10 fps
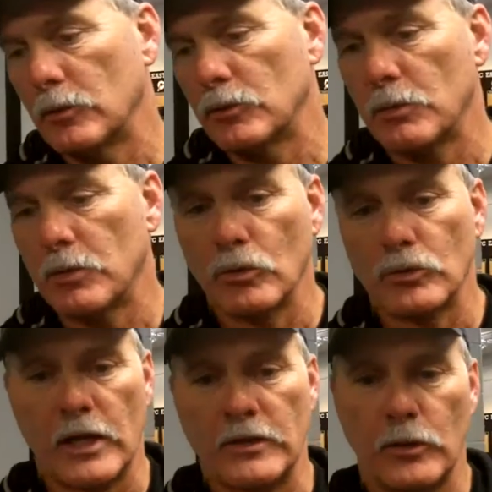some of those
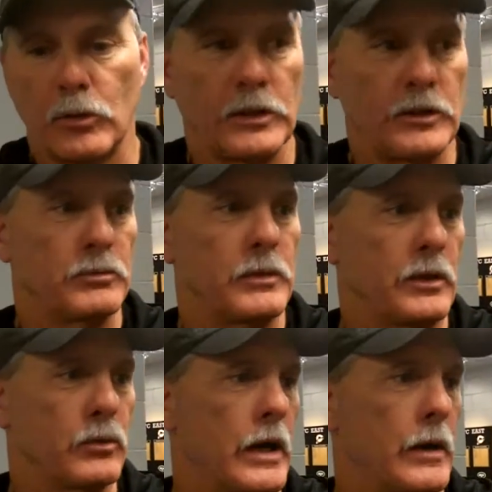guys. They don't need as
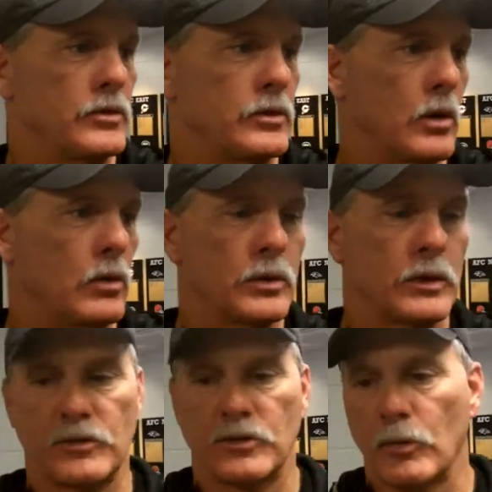many reps. You know, we'll
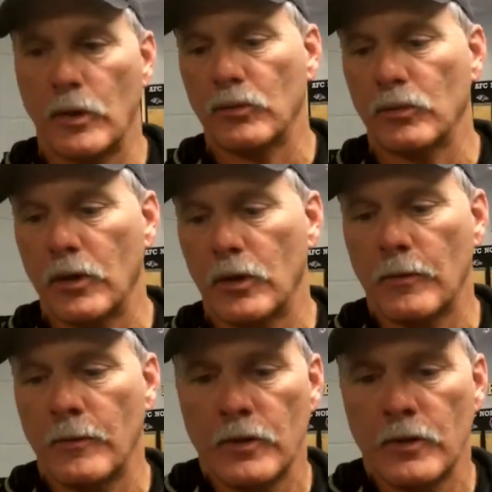get some reps with our